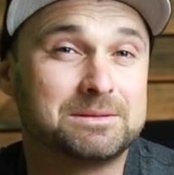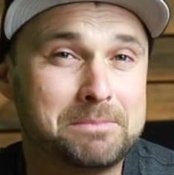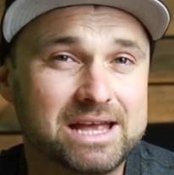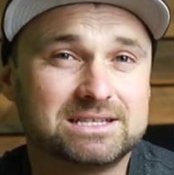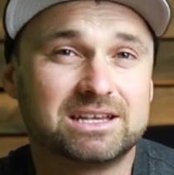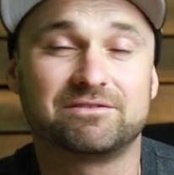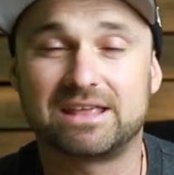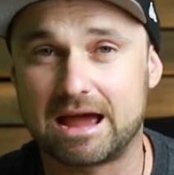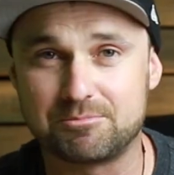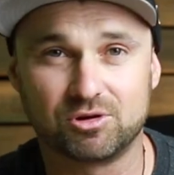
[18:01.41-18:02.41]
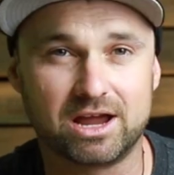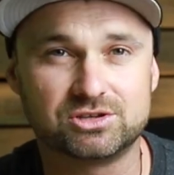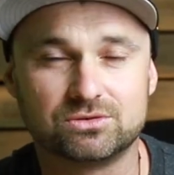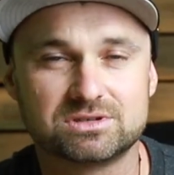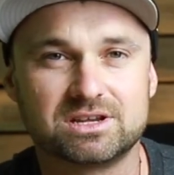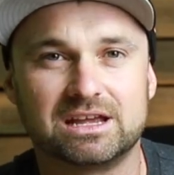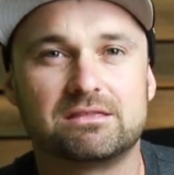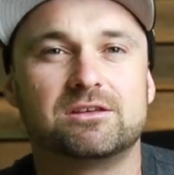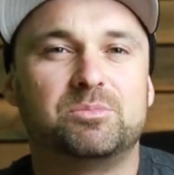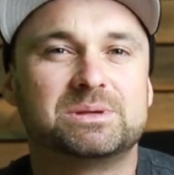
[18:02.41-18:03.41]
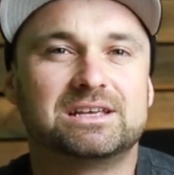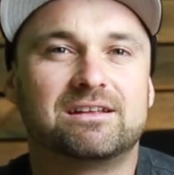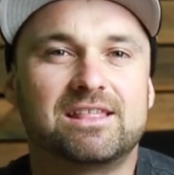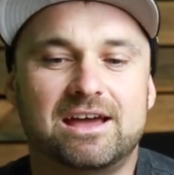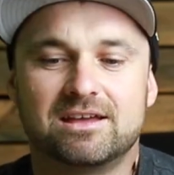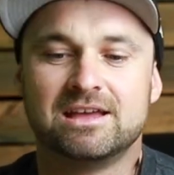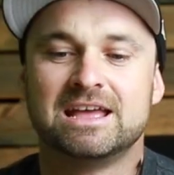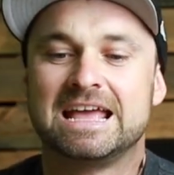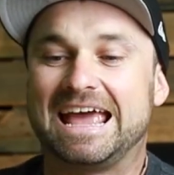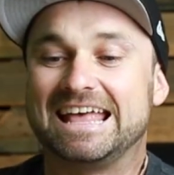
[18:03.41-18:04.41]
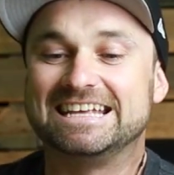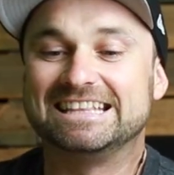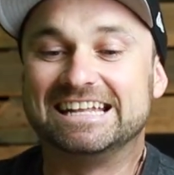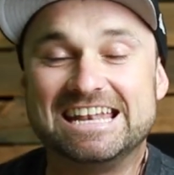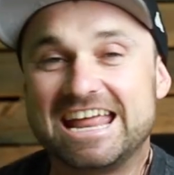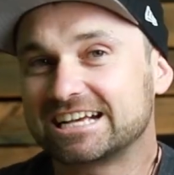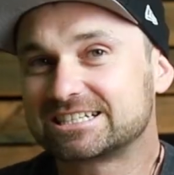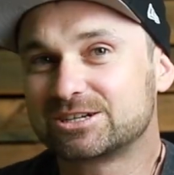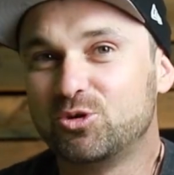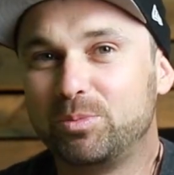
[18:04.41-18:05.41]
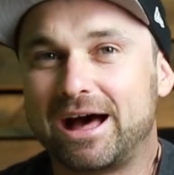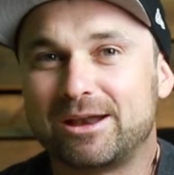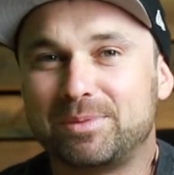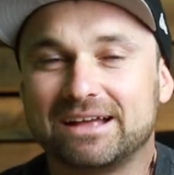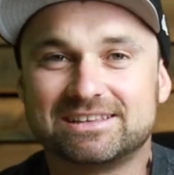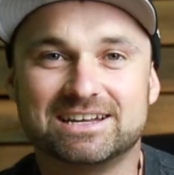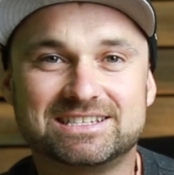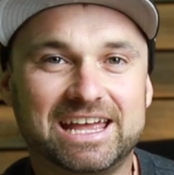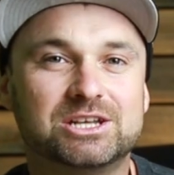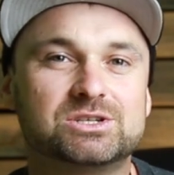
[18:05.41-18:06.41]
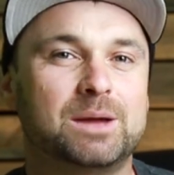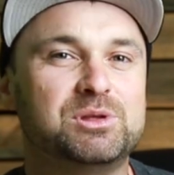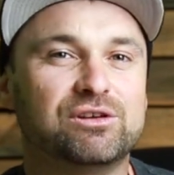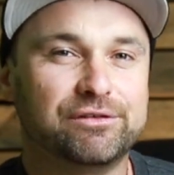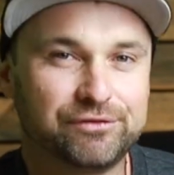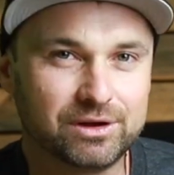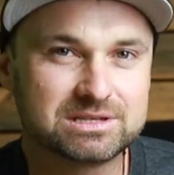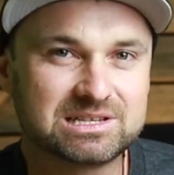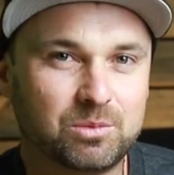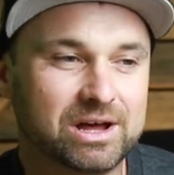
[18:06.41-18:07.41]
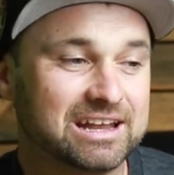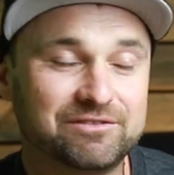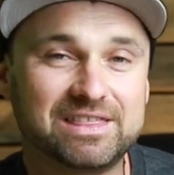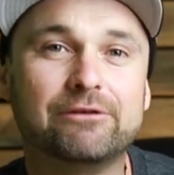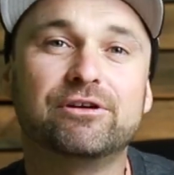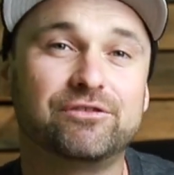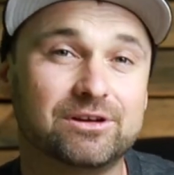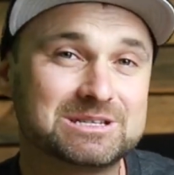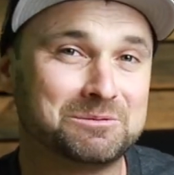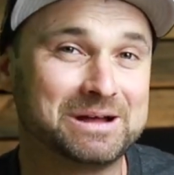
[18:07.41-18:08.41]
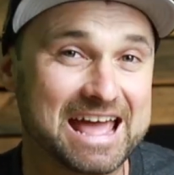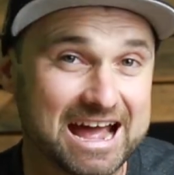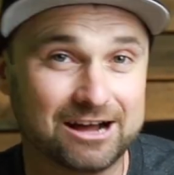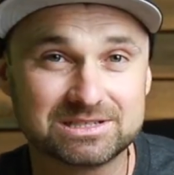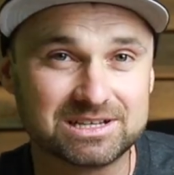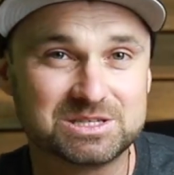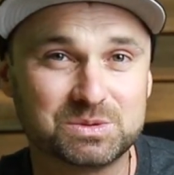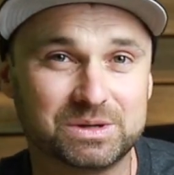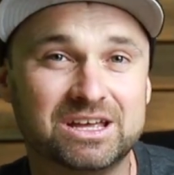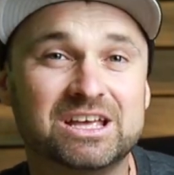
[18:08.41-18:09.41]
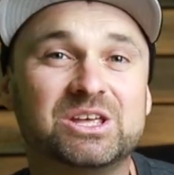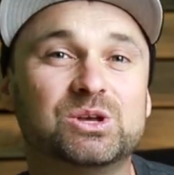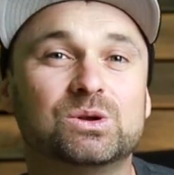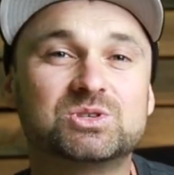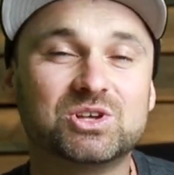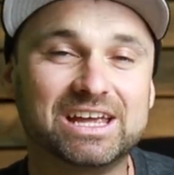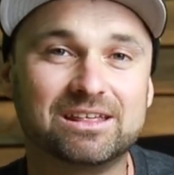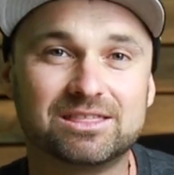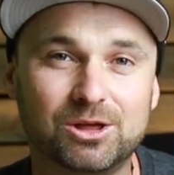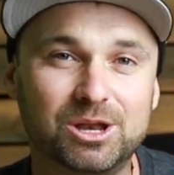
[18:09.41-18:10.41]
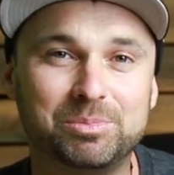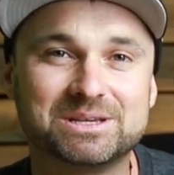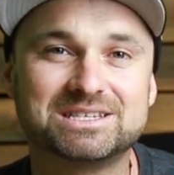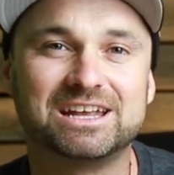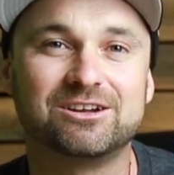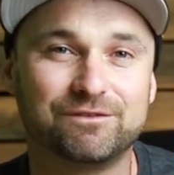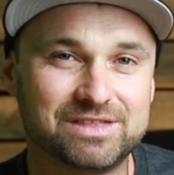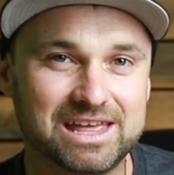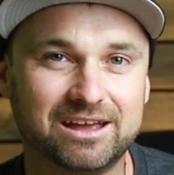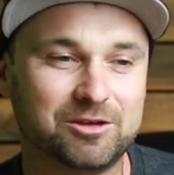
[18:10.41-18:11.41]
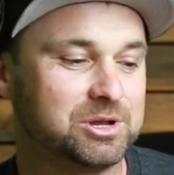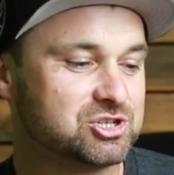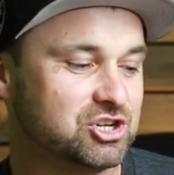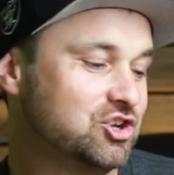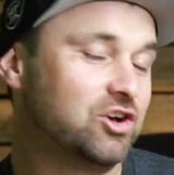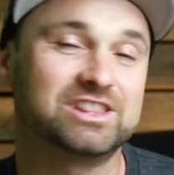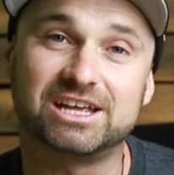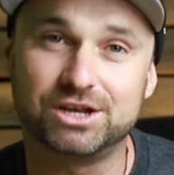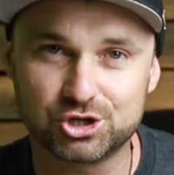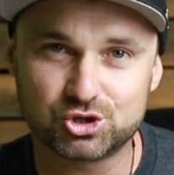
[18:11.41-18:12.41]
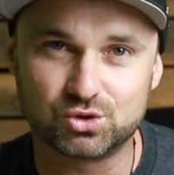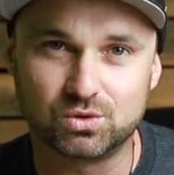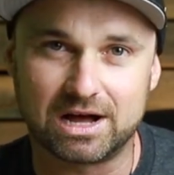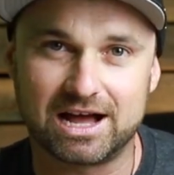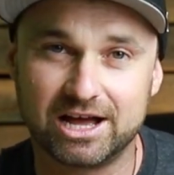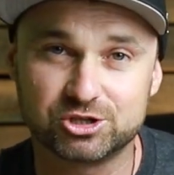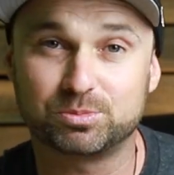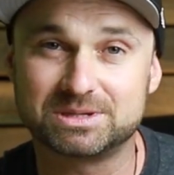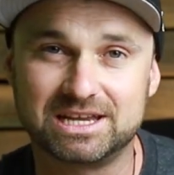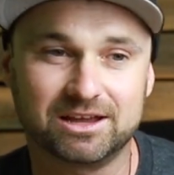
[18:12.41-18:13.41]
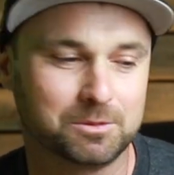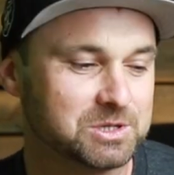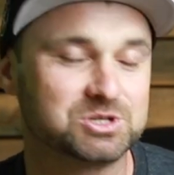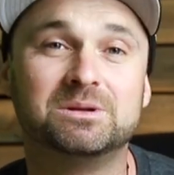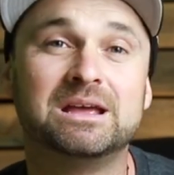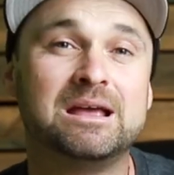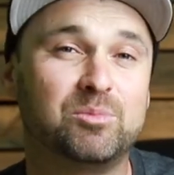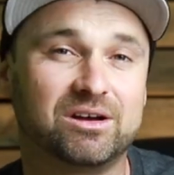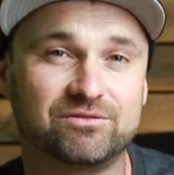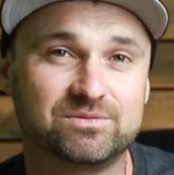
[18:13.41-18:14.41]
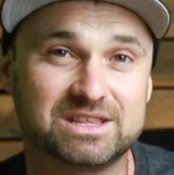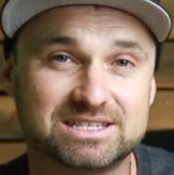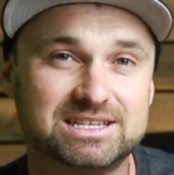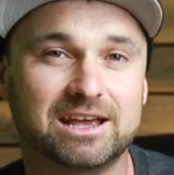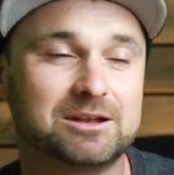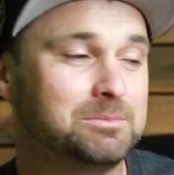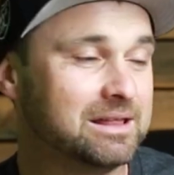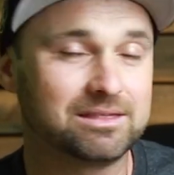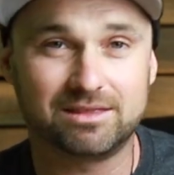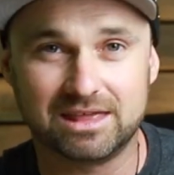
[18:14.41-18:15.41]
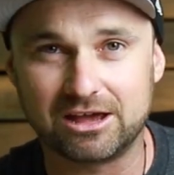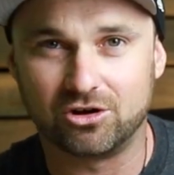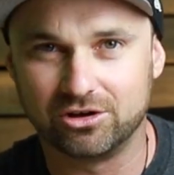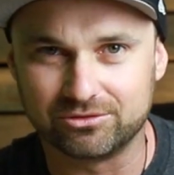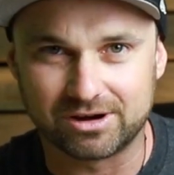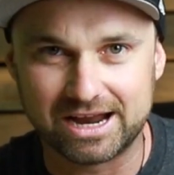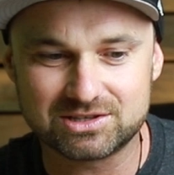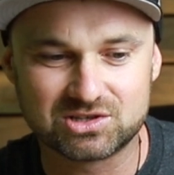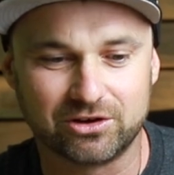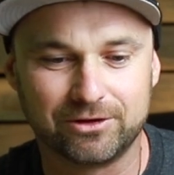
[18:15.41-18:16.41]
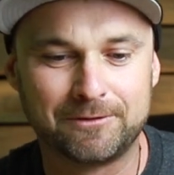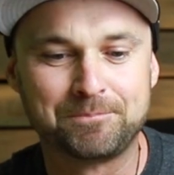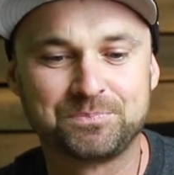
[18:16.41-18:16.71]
That's amazing. If they upgrade, you also get 30% of that. And then the next cool part about that is each time you refer someone, if they refer someone else into it, you'll also get 30% of their commission, not the initial uh, 100% commission, but the second month they're on, right? So